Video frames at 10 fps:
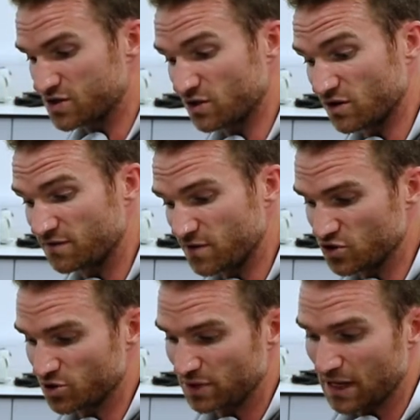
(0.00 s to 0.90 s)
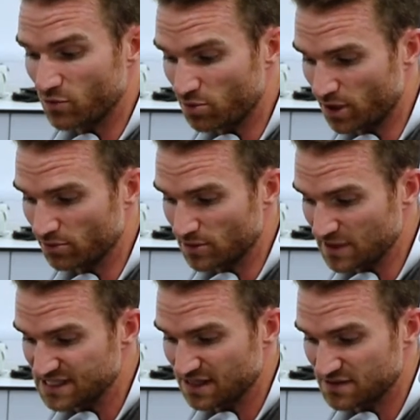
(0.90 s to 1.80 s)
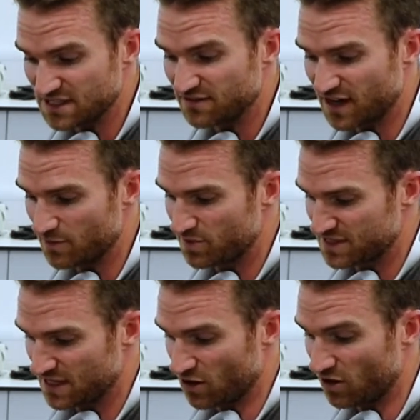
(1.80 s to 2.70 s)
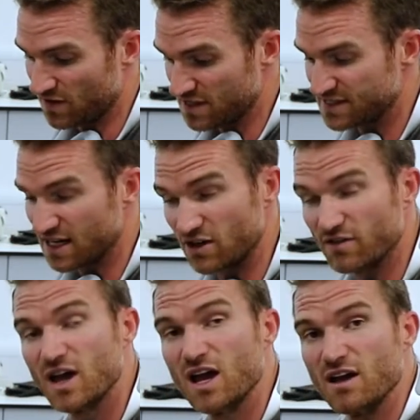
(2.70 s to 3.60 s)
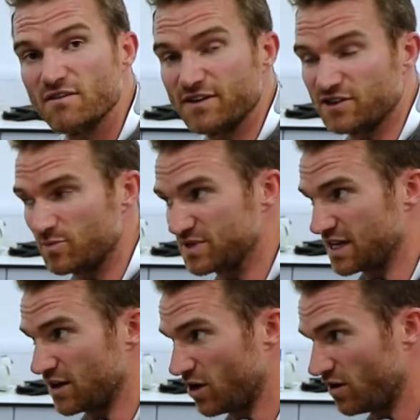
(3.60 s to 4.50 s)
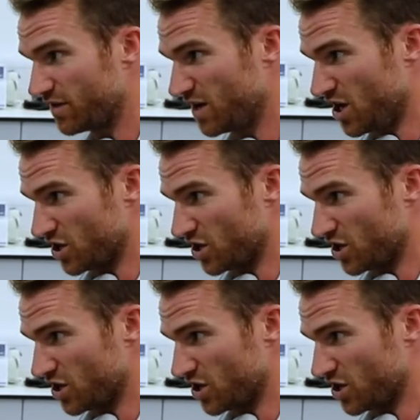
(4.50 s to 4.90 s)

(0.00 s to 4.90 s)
So the future plan will probably be 75% off instead of 50% off,